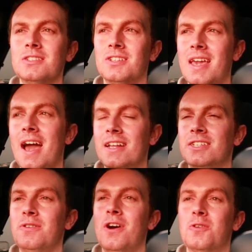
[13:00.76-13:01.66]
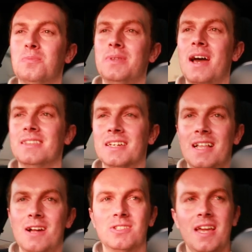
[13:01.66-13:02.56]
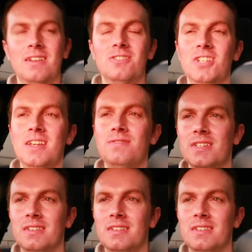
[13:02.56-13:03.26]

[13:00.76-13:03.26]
So yeah, I do hope that the clouds kind of shift